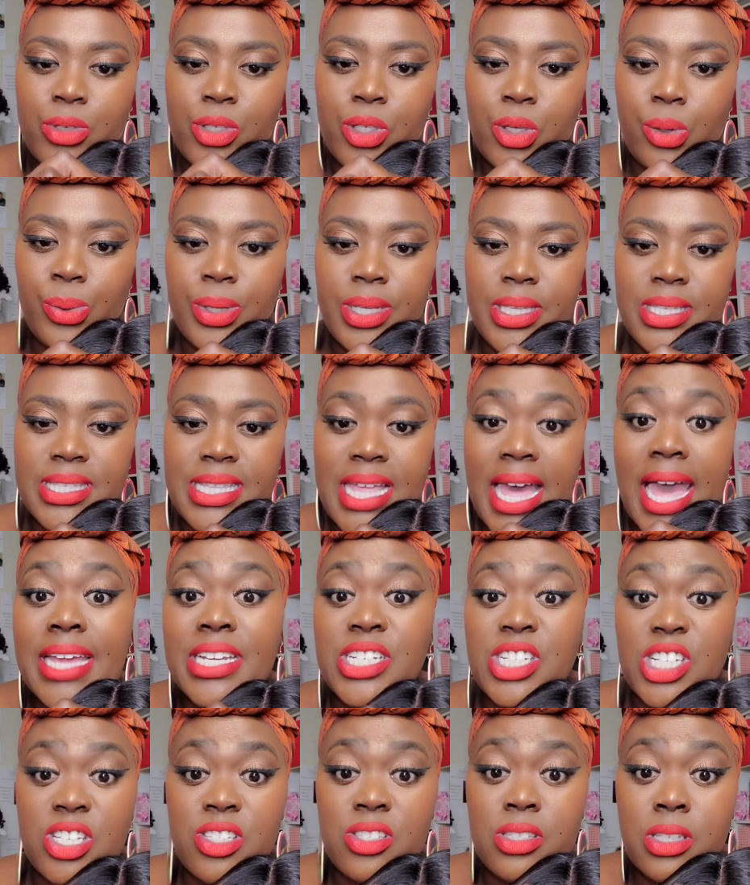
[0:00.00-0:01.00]
you squeeze
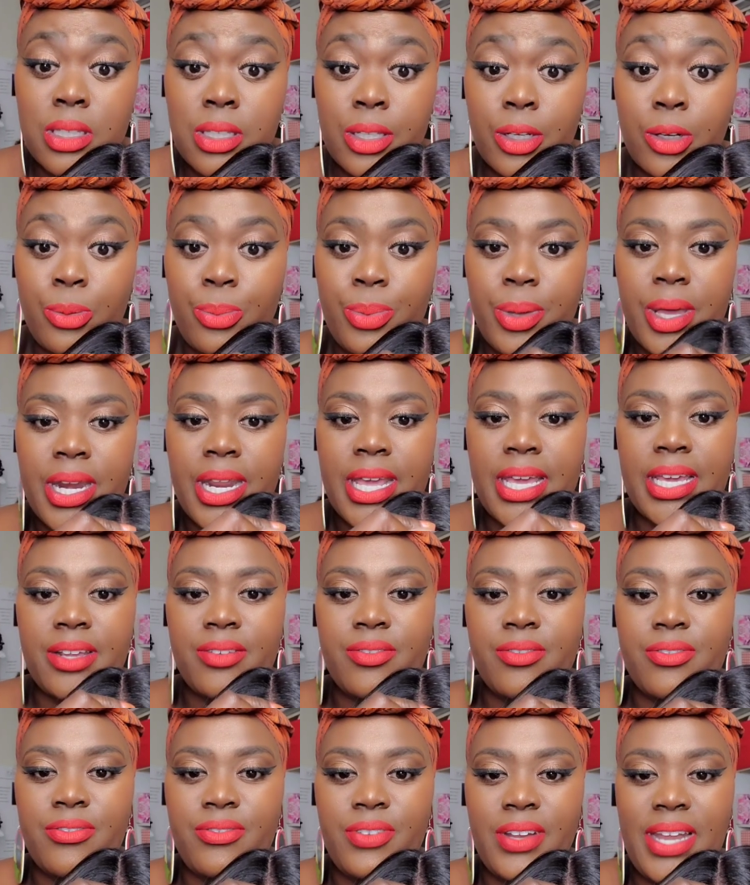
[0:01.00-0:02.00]
that just a little bit, it
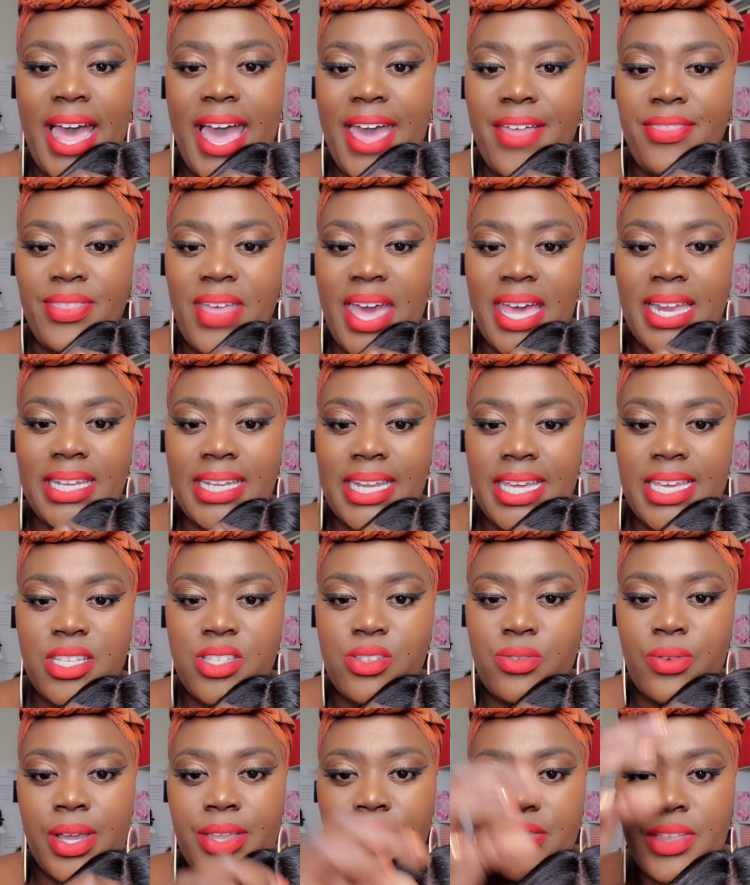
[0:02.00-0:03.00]
can flatten that
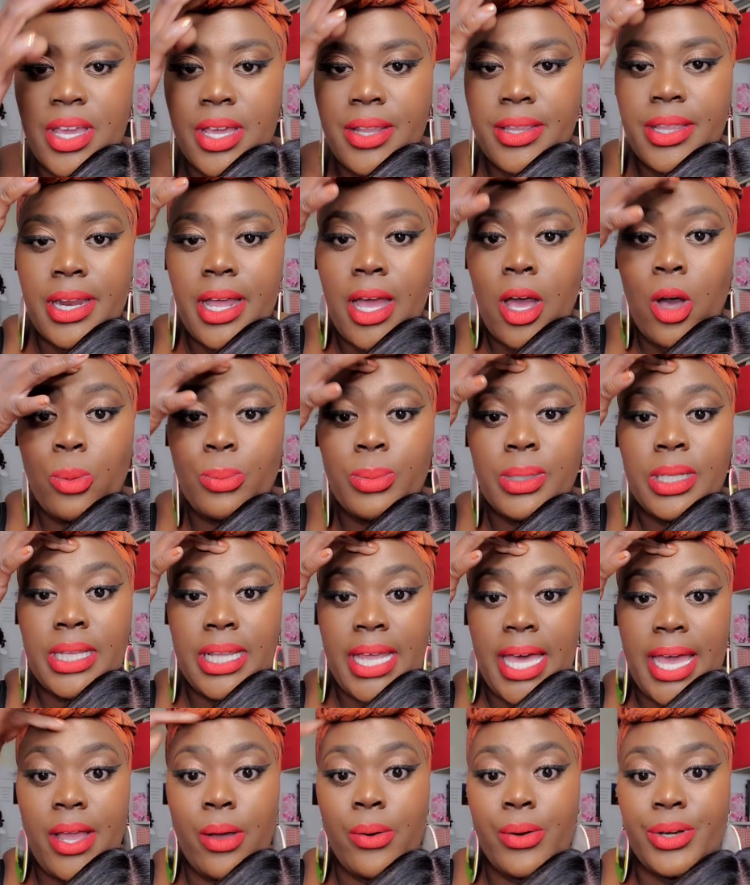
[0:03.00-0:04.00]
lace right there that'll help
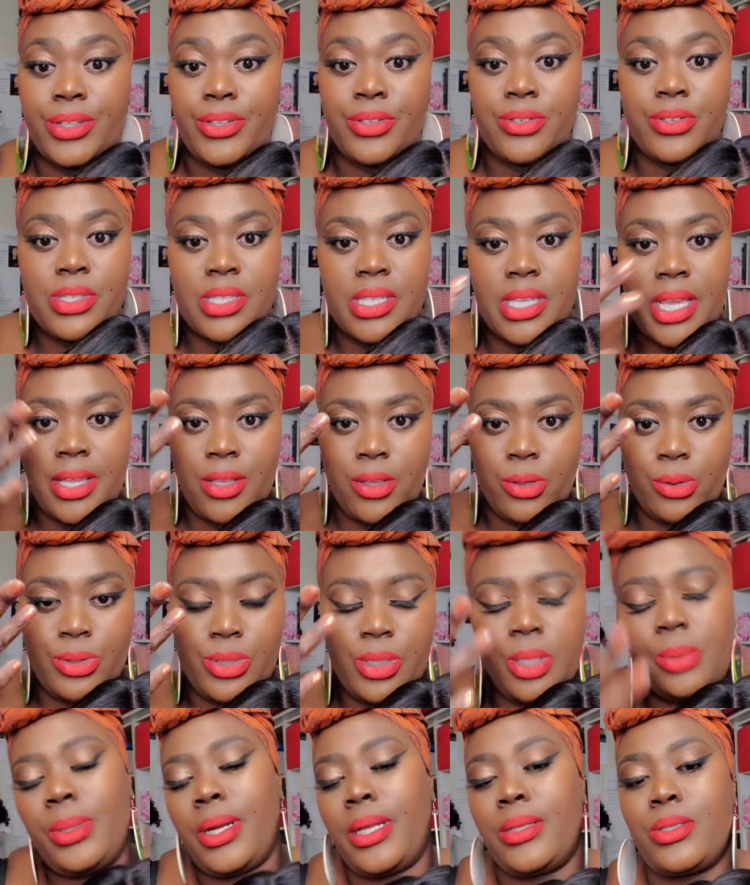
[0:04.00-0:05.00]
lay on your skin. You'll
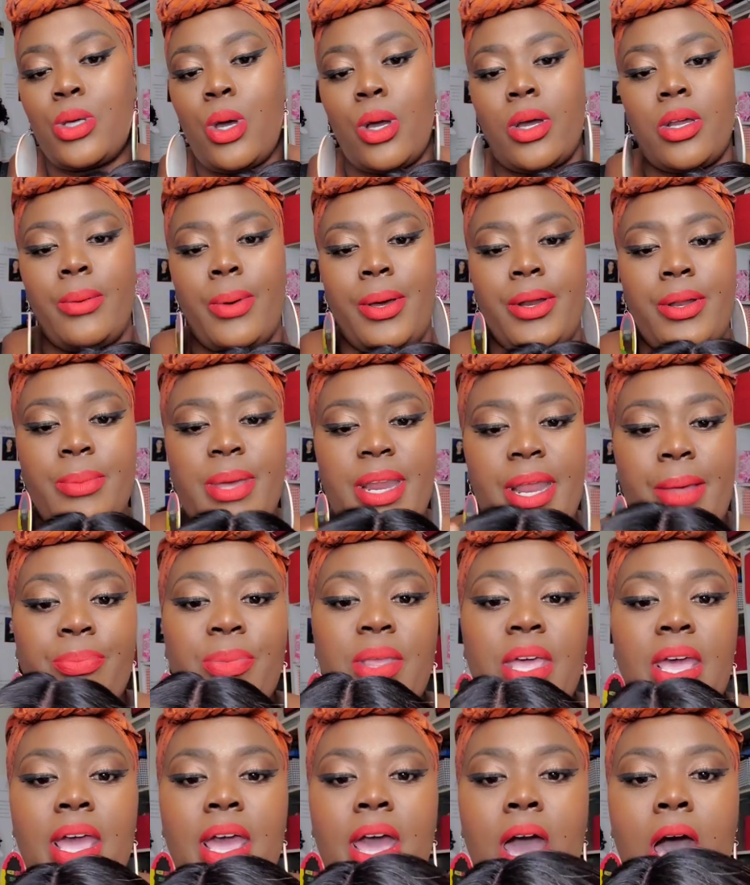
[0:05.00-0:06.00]
see what I'm talking about in a minute.
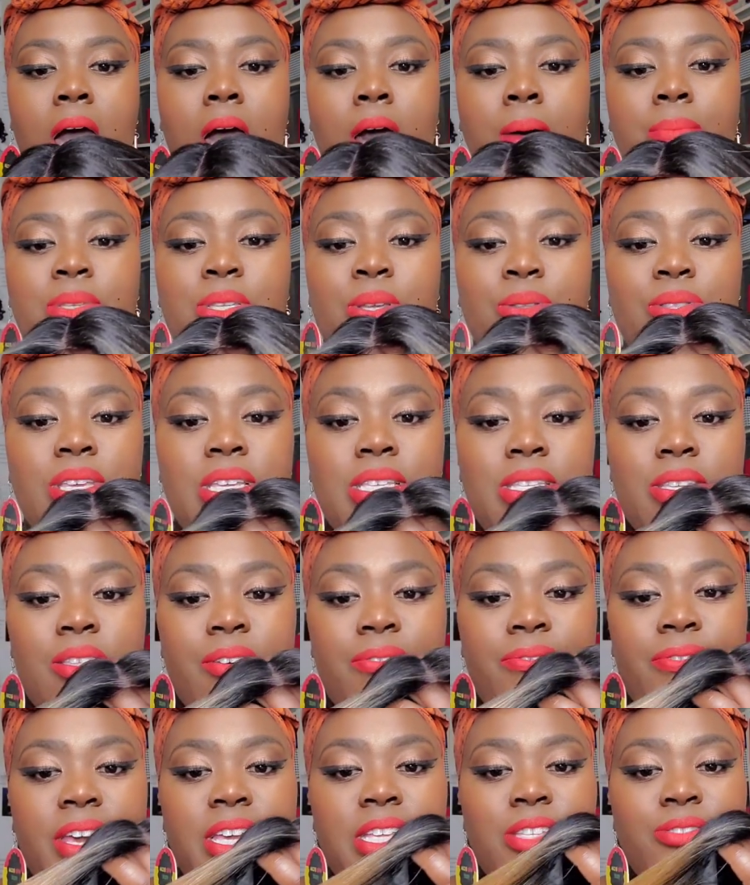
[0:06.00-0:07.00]
So these are the
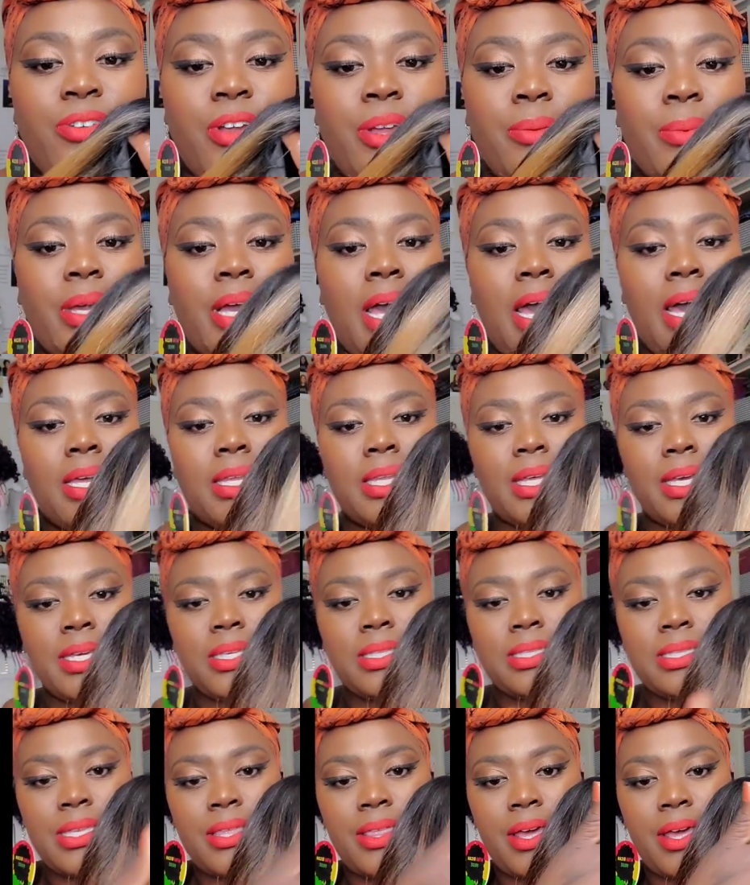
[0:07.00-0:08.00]
face framing
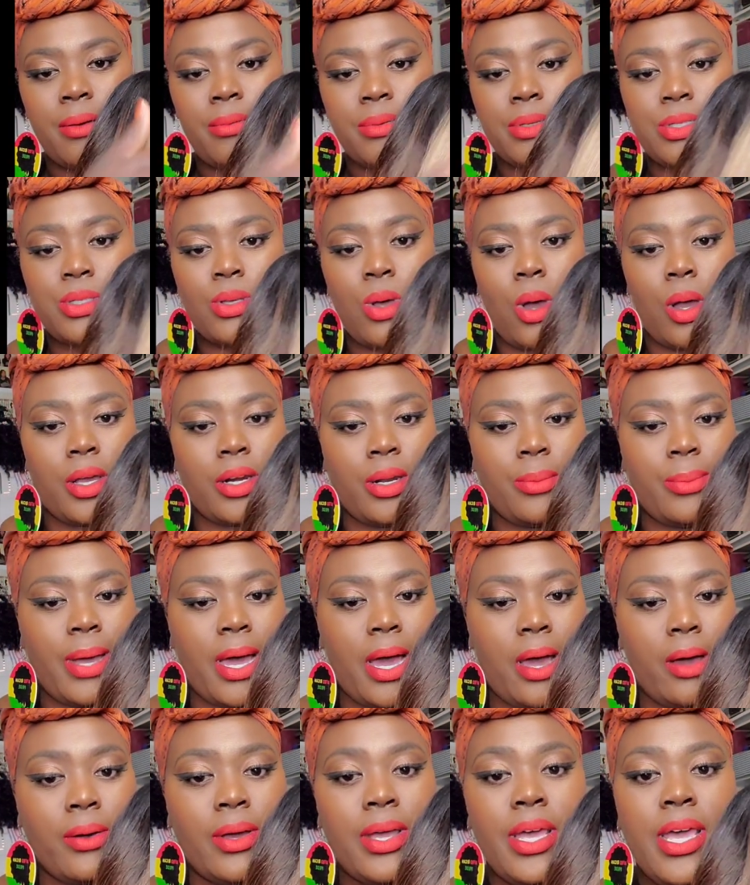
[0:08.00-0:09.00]
highlights that I was talking
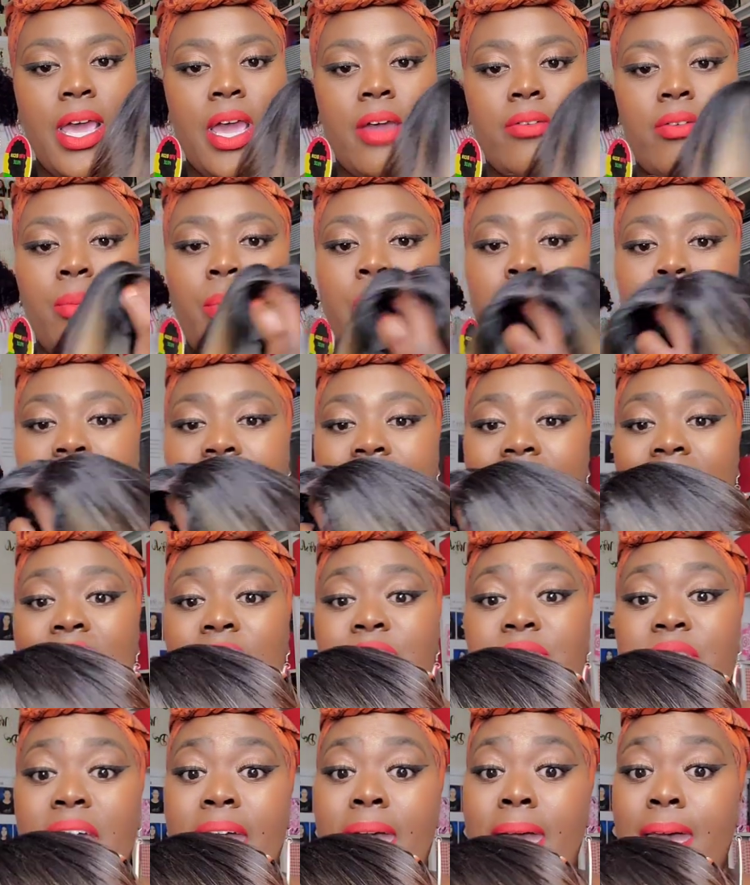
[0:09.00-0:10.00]
about. And remember, I
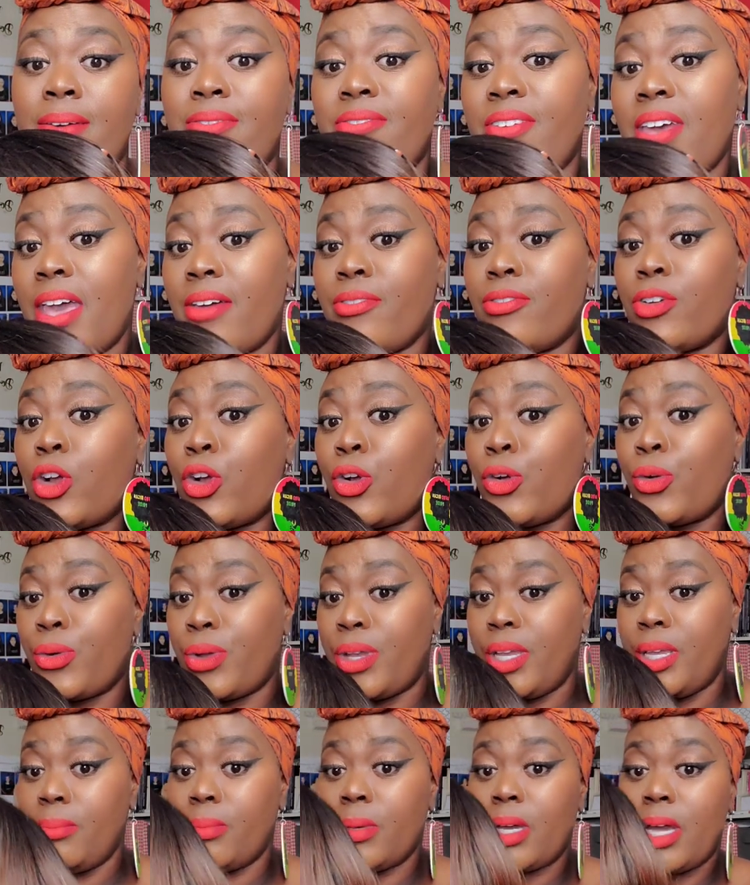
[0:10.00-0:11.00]
have the FF
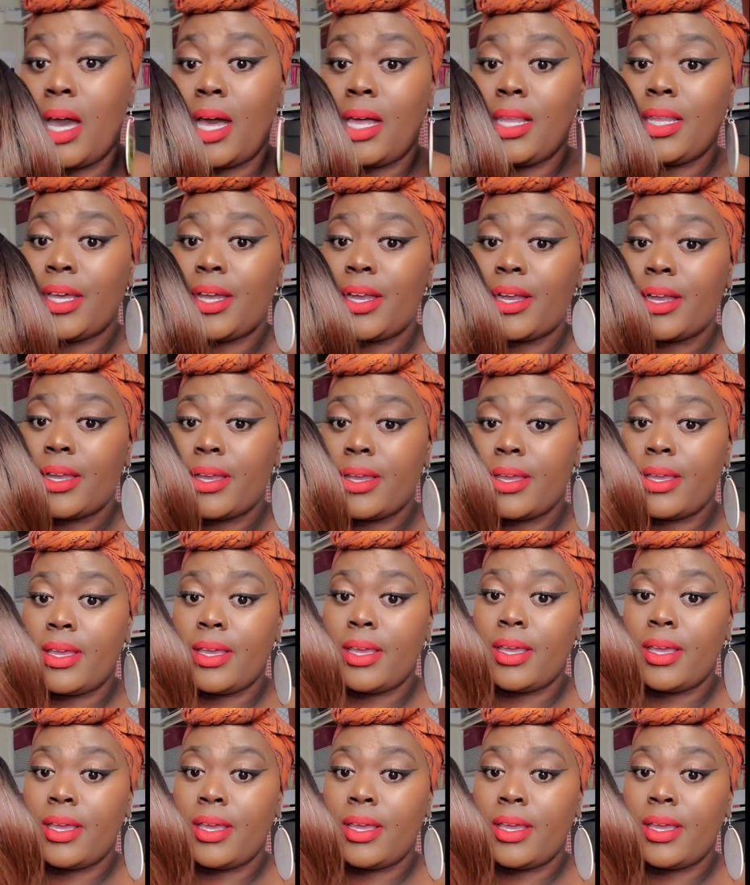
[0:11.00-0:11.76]
cream color,